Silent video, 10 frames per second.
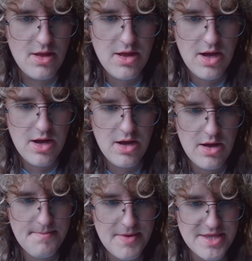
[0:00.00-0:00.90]

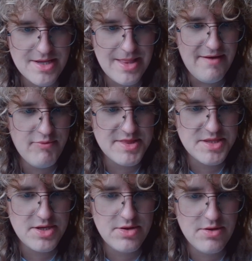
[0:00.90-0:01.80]
And you're left with
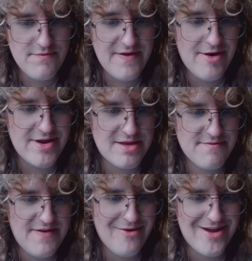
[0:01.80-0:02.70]
two very,
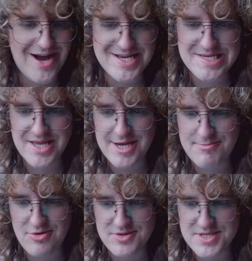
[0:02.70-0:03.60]
very isolated
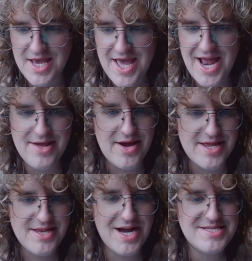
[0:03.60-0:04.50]
pawns. Anyway,
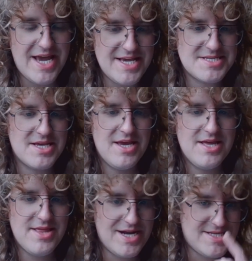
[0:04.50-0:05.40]
knight takes,
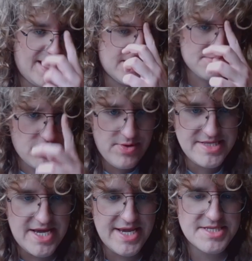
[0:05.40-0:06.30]
queen
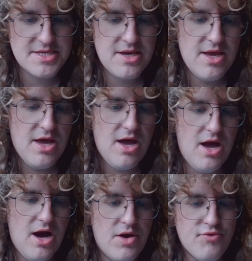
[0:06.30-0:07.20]
takes,
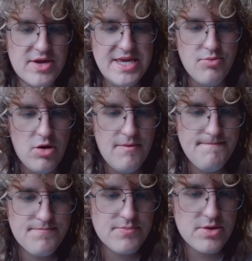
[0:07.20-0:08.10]
rook e1,
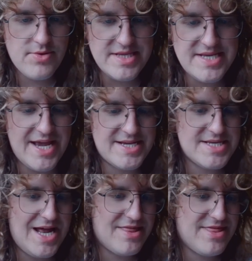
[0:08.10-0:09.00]
queen takes.
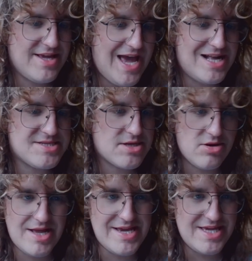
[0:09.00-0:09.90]
And I think you had to go
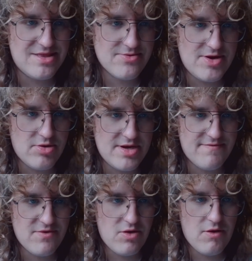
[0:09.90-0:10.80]
like e3 or
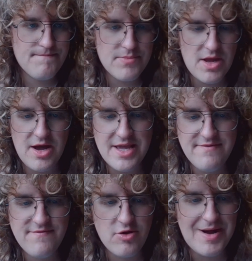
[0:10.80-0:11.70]
e4.
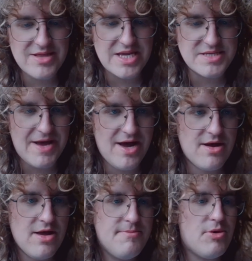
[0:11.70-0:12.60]
E4 apparently is better,
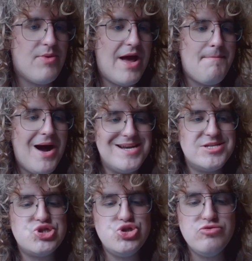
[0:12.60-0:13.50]
but we have minus
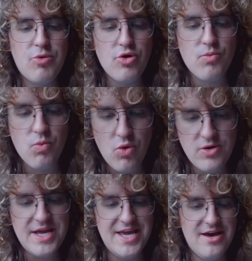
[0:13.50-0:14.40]

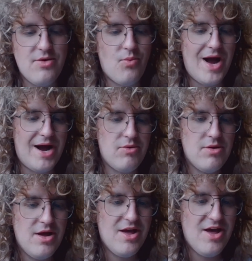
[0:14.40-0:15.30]
2.1 here. Wow.
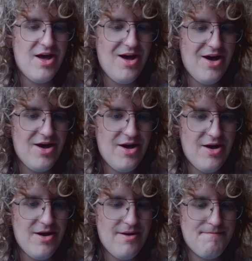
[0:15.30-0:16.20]

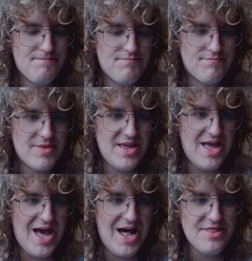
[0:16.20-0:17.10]
I
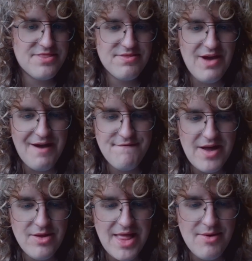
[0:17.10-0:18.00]

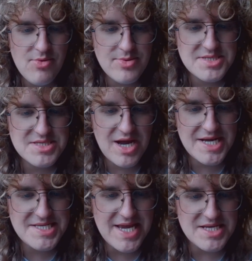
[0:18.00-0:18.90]
felt like we were
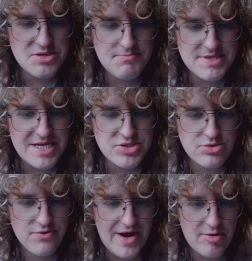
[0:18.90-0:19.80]
starting to get some potential
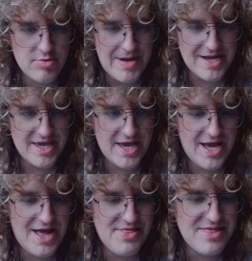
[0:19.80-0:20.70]
ground back here,
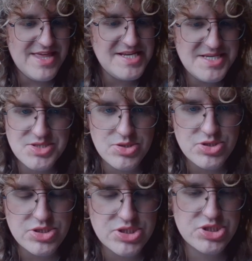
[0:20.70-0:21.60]
and then this is
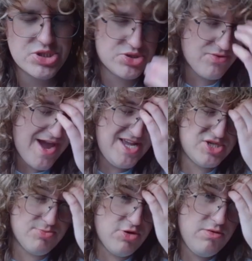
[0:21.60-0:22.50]
such a
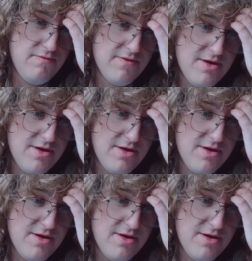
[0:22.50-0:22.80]
strange move.